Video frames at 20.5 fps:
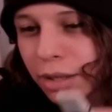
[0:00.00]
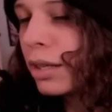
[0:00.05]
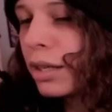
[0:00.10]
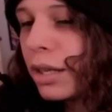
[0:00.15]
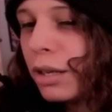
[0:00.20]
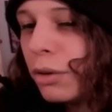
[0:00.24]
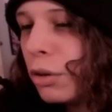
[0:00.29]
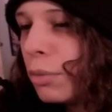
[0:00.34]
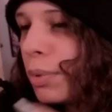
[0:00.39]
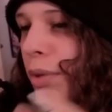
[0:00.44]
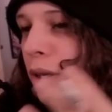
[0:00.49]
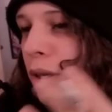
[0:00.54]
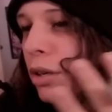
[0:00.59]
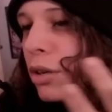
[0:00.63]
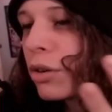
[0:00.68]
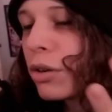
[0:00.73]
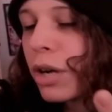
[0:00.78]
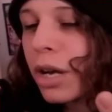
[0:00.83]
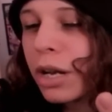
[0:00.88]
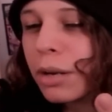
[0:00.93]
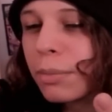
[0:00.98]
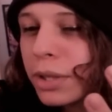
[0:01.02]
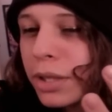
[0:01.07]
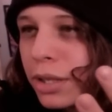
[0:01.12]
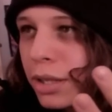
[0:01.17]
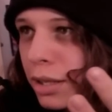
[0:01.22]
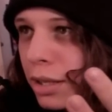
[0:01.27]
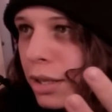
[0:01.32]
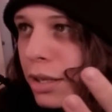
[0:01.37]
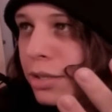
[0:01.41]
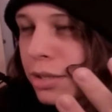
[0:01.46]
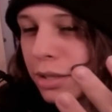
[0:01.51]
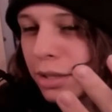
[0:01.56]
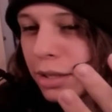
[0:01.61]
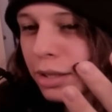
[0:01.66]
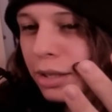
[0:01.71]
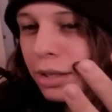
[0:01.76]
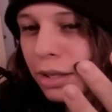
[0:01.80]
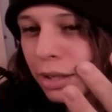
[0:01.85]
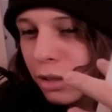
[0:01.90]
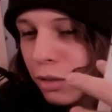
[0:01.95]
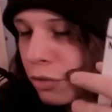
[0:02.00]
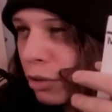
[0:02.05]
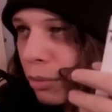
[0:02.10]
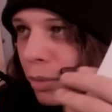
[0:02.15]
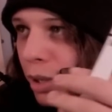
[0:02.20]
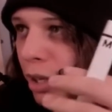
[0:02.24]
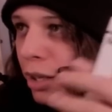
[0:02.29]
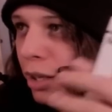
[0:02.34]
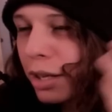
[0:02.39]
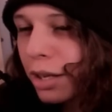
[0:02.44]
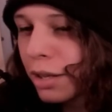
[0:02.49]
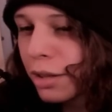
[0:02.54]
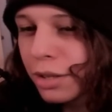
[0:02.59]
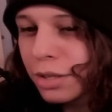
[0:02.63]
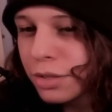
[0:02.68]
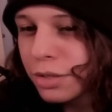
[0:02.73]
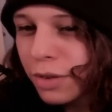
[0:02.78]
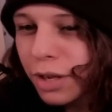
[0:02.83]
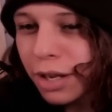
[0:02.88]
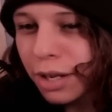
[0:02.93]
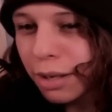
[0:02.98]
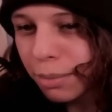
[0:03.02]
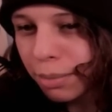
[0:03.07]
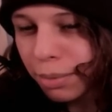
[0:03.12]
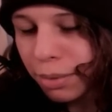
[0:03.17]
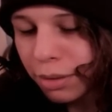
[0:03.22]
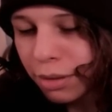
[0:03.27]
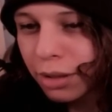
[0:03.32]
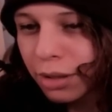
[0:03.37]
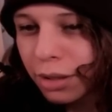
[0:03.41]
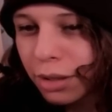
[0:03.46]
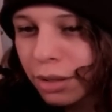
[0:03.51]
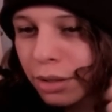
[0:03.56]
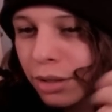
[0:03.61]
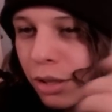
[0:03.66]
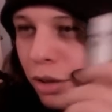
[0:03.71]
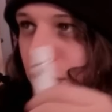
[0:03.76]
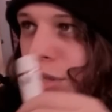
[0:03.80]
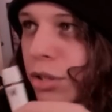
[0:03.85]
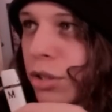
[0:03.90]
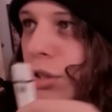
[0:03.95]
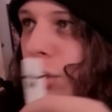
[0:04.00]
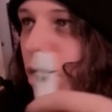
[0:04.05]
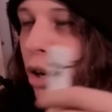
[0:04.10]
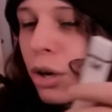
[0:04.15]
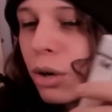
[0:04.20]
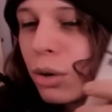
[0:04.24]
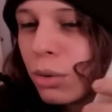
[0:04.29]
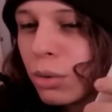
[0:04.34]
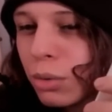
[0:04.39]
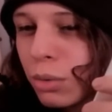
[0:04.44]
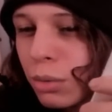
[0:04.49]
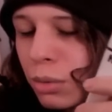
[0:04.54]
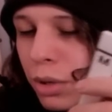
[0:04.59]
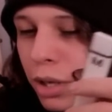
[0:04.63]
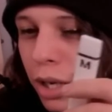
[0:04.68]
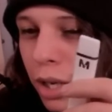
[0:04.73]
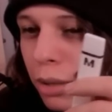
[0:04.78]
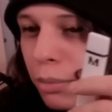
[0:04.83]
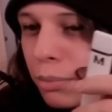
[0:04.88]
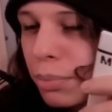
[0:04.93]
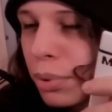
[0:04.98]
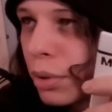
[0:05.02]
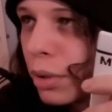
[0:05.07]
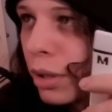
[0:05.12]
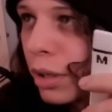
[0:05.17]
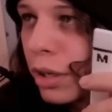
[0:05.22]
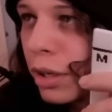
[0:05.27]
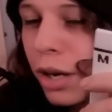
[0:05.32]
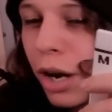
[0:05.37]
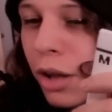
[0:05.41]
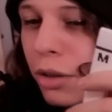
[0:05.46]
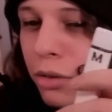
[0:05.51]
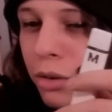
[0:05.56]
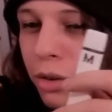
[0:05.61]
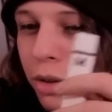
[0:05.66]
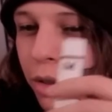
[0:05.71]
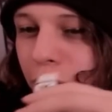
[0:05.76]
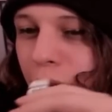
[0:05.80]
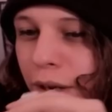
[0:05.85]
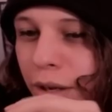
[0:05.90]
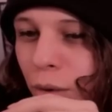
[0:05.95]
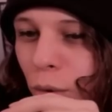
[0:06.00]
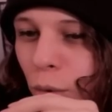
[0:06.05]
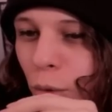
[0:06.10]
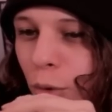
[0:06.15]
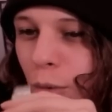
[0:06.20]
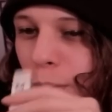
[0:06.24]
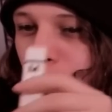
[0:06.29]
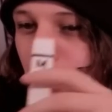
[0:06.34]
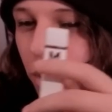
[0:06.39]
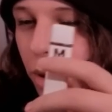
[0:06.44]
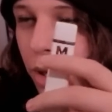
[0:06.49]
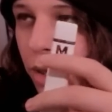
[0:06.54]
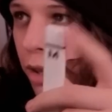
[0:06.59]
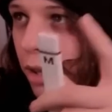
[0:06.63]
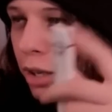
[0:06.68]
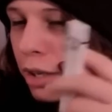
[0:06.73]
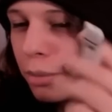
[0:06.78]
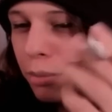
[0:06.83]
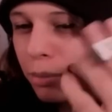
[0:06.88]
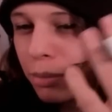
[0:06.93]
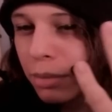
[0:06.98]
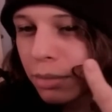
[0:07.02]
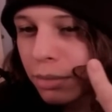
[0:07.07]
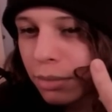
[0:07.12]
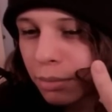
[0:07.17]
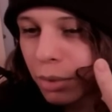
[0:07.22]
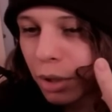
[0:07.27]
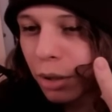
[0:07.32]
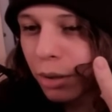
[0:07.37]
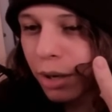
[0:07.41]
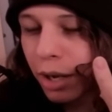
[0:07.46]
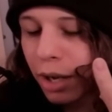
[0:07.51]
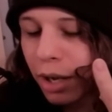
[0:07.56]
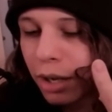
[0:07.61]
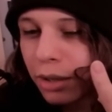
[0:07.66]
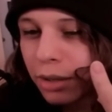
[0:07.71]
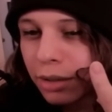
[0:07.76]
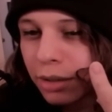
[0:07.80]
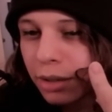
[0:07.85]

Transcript: it would be incredibly easy for me to hit this vape. There is no input other than breathe it in, blow it out.